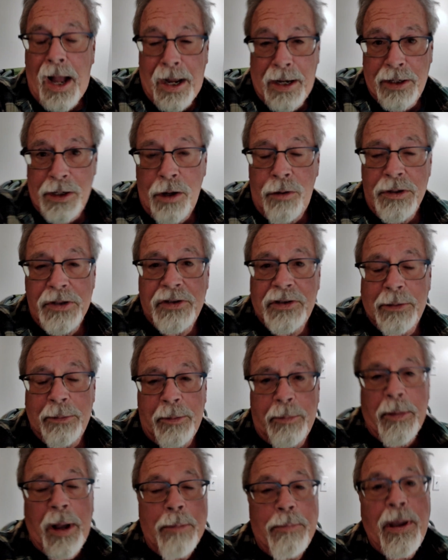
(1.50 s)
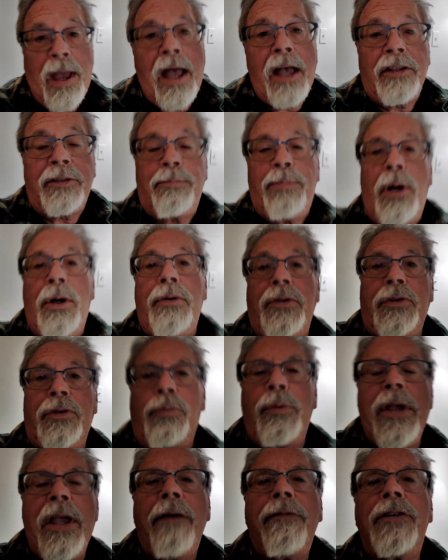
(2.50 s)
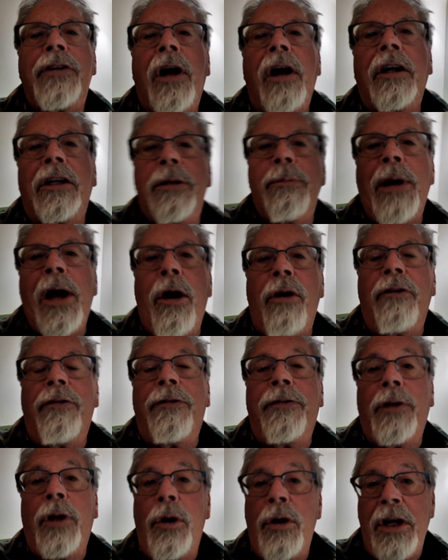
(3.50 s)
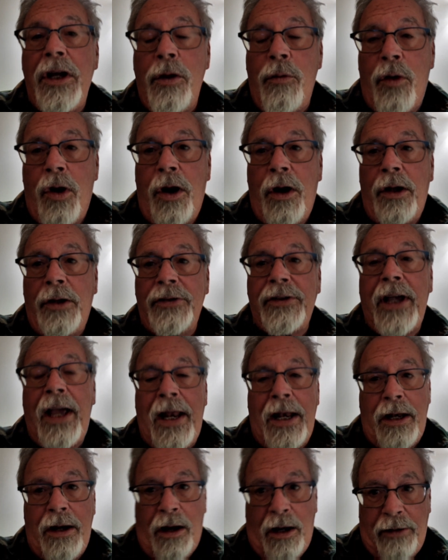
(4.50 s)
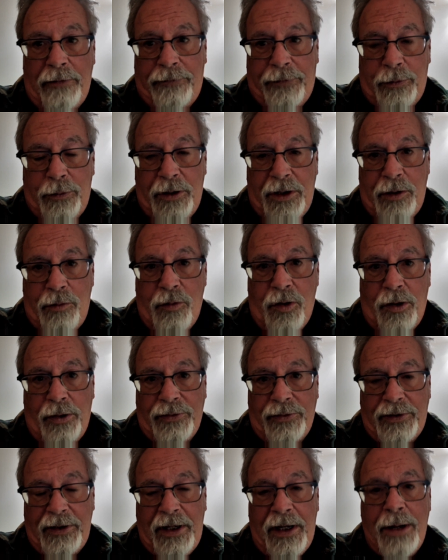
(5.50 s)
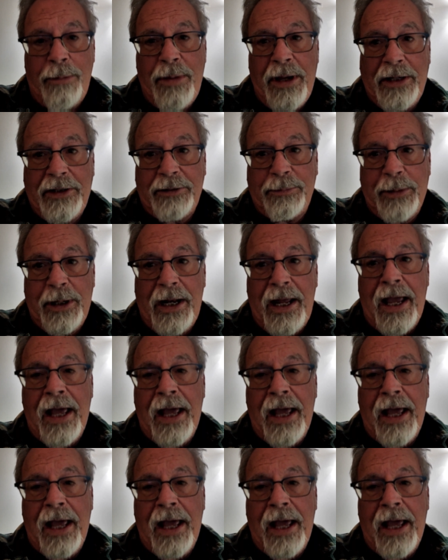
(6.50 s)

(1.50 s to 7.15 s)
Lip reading: I know in some of my past posts we have talked about floating walls and non-floating walls in a basement